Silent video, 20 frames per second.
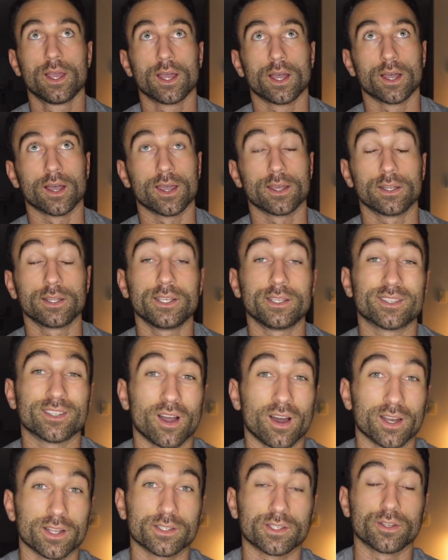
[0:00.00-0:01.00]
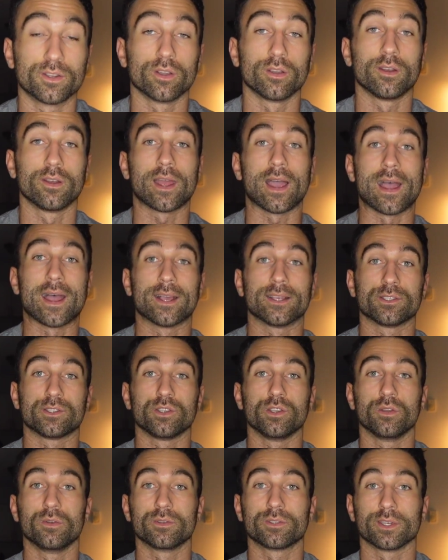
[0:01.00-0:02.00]
At least not as good
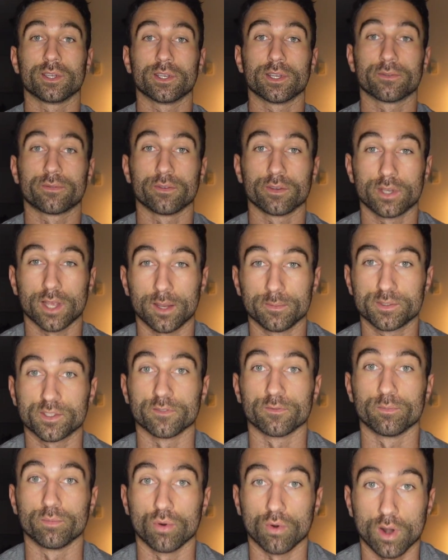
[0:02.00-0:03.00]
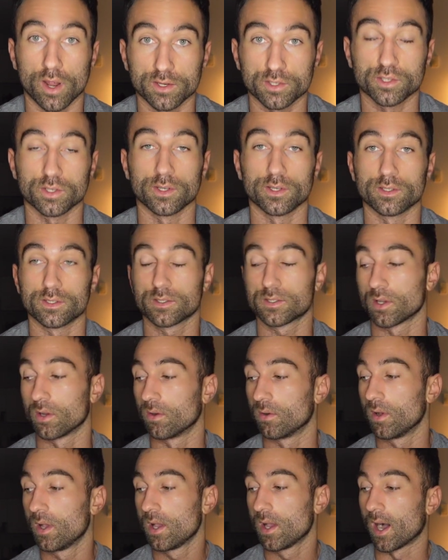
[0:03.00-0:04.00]
as using different types of brushes.
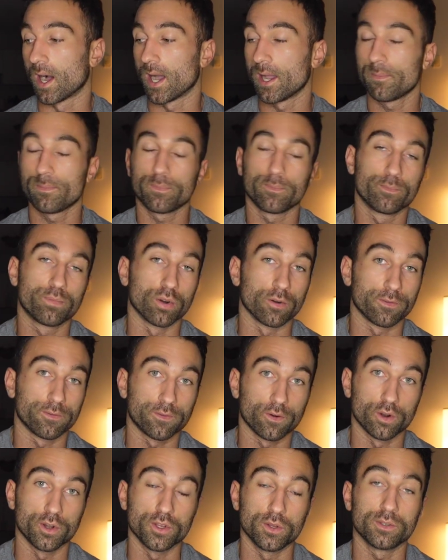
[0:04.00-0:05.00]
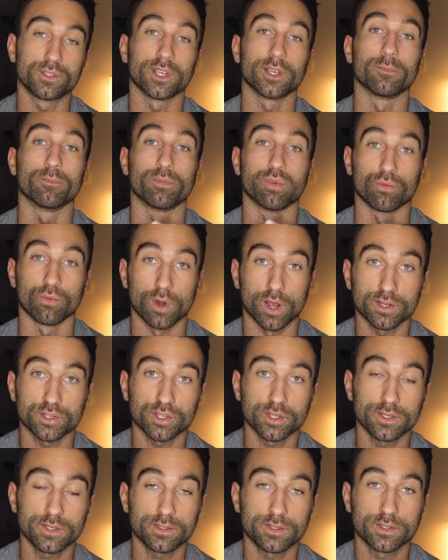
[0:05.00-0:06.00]
So I prefer using
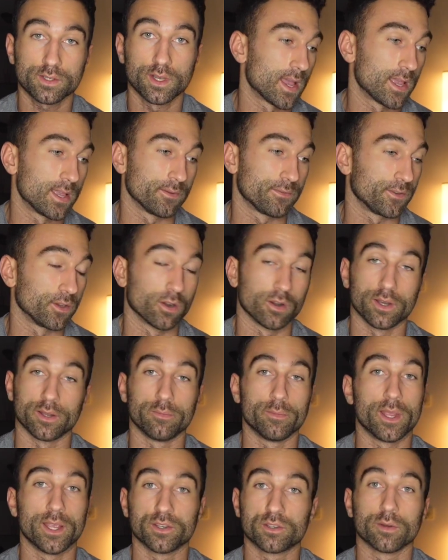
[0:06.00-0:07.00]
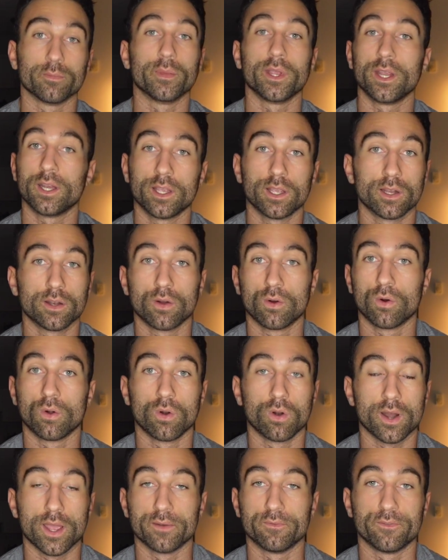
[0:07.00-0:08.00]
brushes. If you're an intermediate
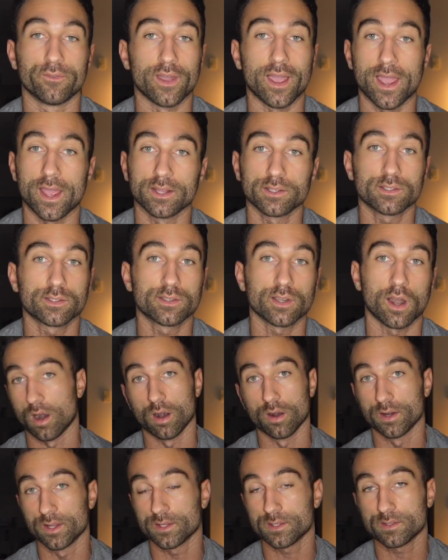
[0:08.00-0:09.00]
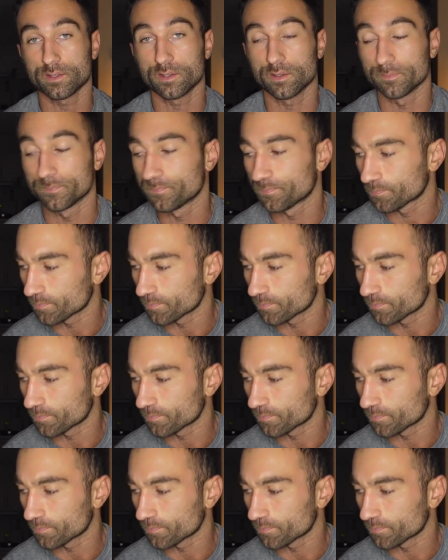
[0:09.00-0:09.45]
or advanced artist,